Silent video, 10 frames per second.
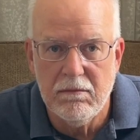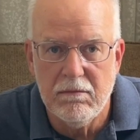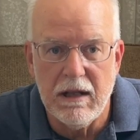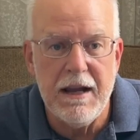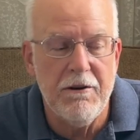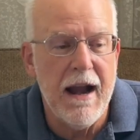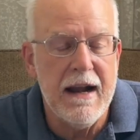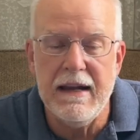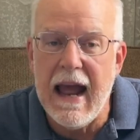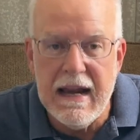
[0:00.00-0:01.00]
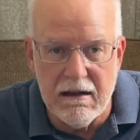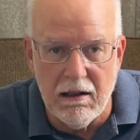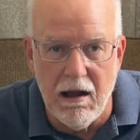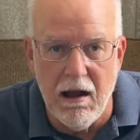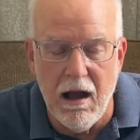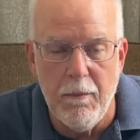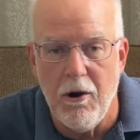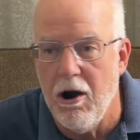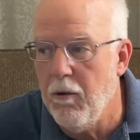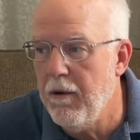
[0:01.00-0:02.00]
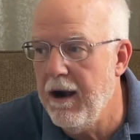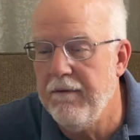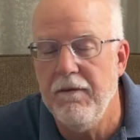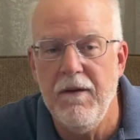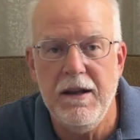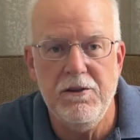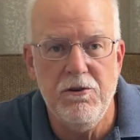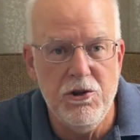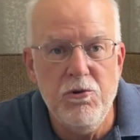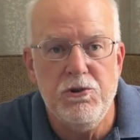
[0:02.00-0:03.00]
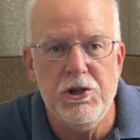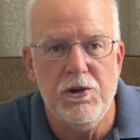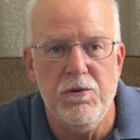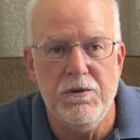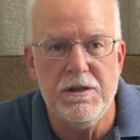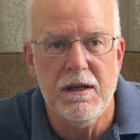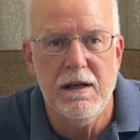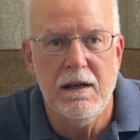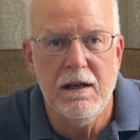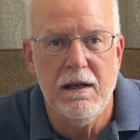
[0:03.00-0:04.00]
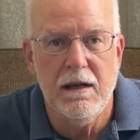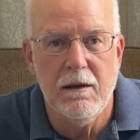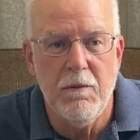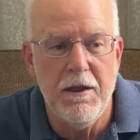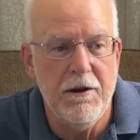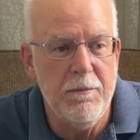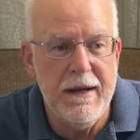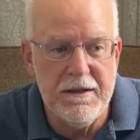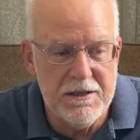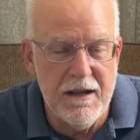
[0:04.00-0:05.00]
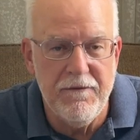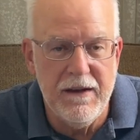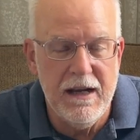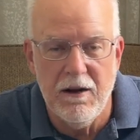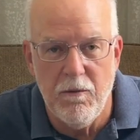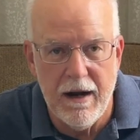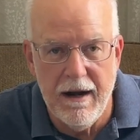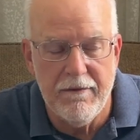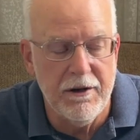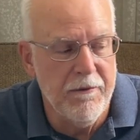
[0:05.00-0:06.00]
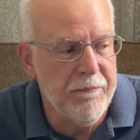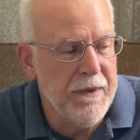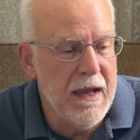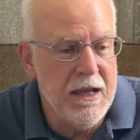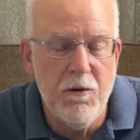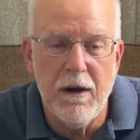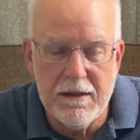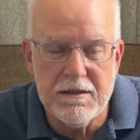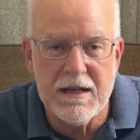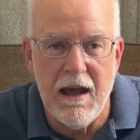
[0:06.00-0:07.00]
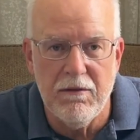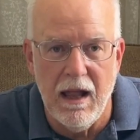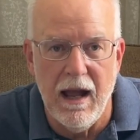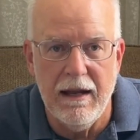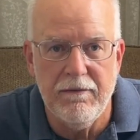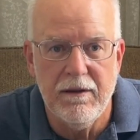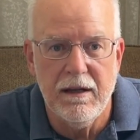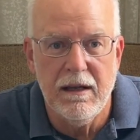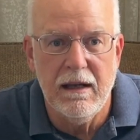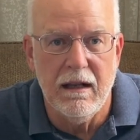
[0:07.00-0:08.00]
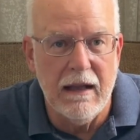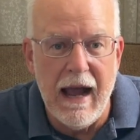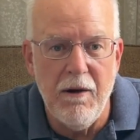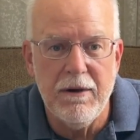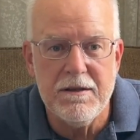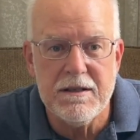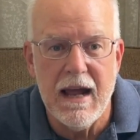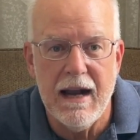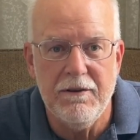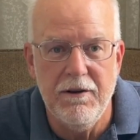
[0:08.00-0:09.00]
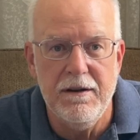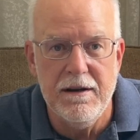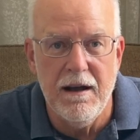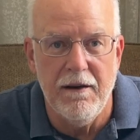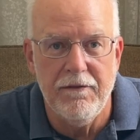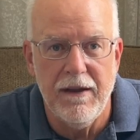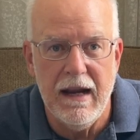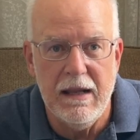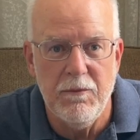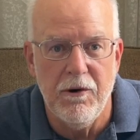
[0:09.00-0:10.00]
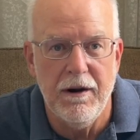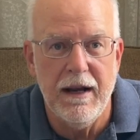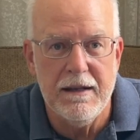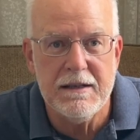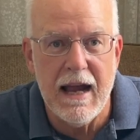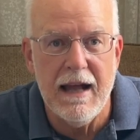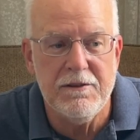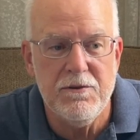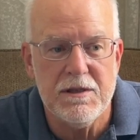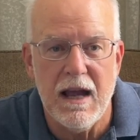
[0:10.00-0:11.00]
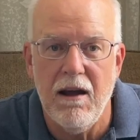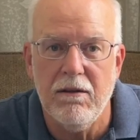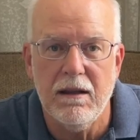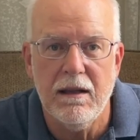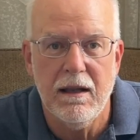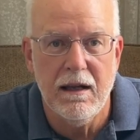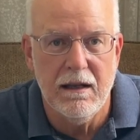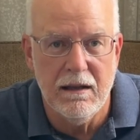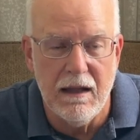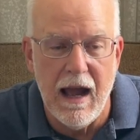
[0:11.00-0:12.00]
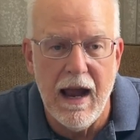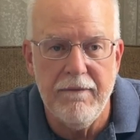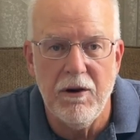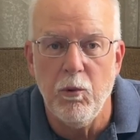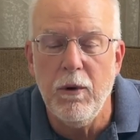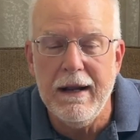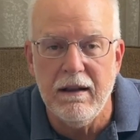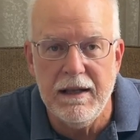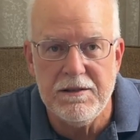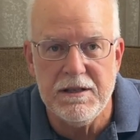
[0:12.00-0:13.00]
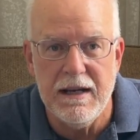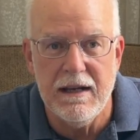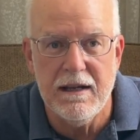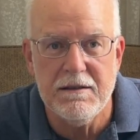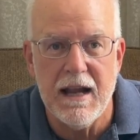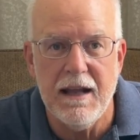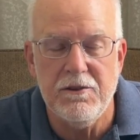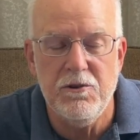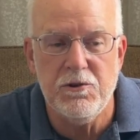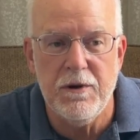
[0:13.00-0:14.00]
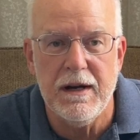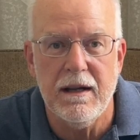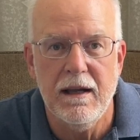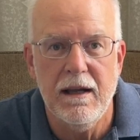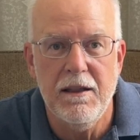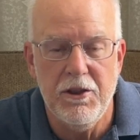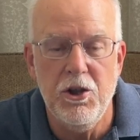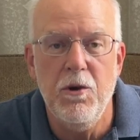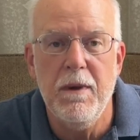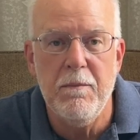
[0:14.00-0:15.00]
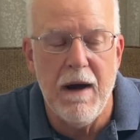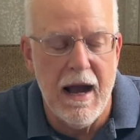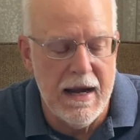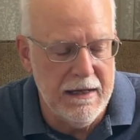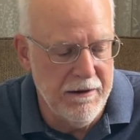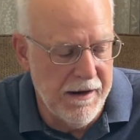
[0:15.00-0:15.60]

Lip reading: Like you're at a nightclub or whatever venue you choose, whether it be a symphony or whatever. You want it to sound live. Loud is not good enough anymore. It's got to sound live, realistic. It's got to trick the human mind.